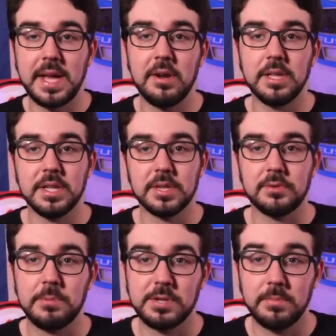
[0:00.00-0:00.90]
down in the
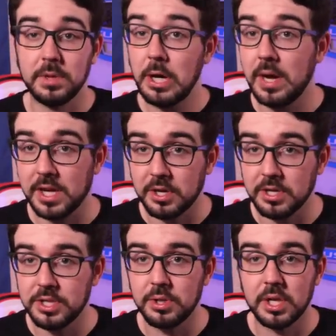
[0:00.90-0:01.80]
description below. I
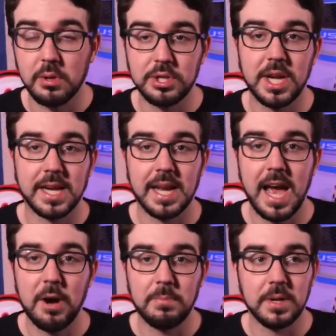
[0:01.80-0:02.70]
encourage you to go check it
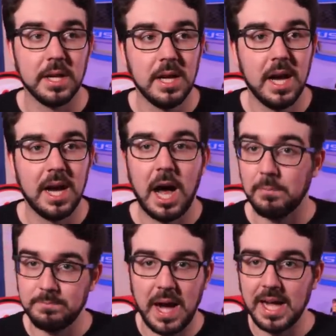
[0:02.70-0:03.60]
out, but
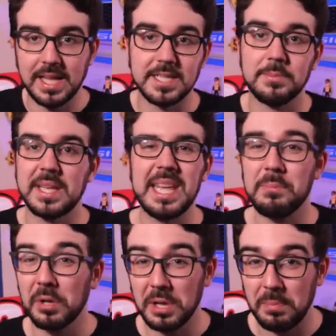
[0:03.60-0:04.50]
I'll highlight some key
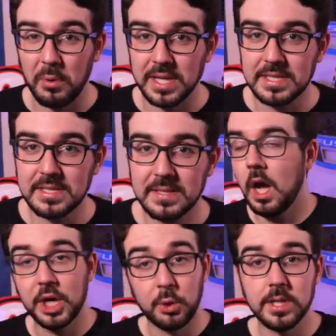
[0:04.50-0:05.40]
bullet points.
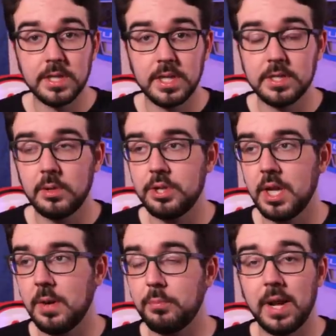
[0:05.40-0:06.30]
According to the
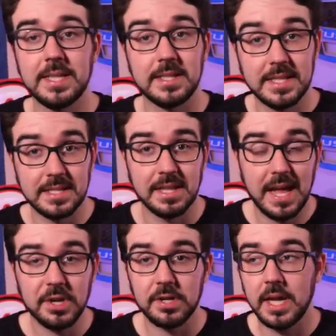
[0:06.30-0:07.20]
Associated Press, this
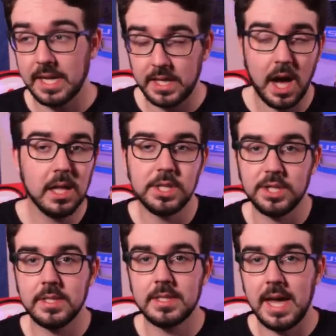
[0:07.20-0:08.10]
letter
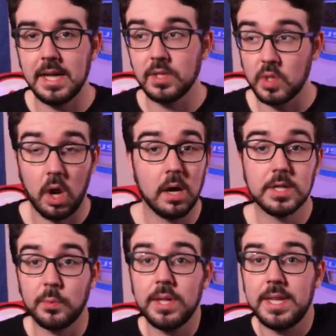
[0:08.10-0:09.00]
acknowledges that
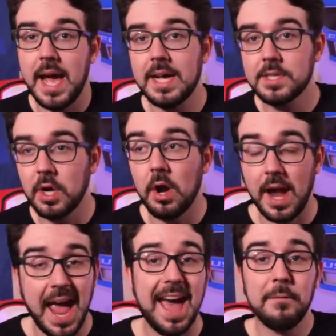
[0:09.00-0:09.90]
talks with NASCAR
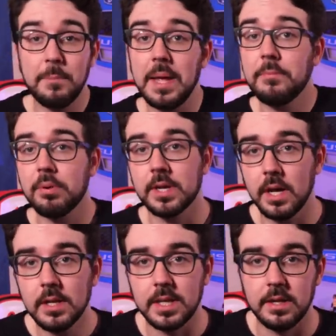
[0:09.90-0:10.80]
have been
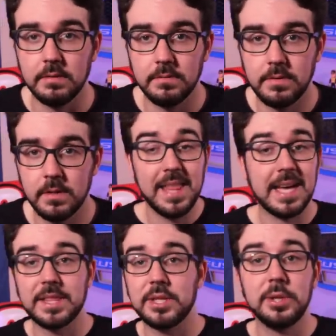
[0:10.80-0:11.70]
productive and
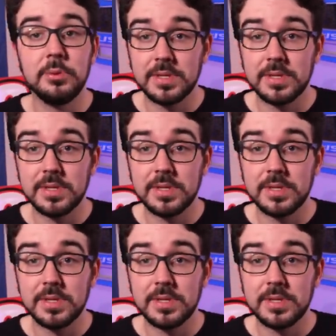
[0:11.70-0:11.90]
that the two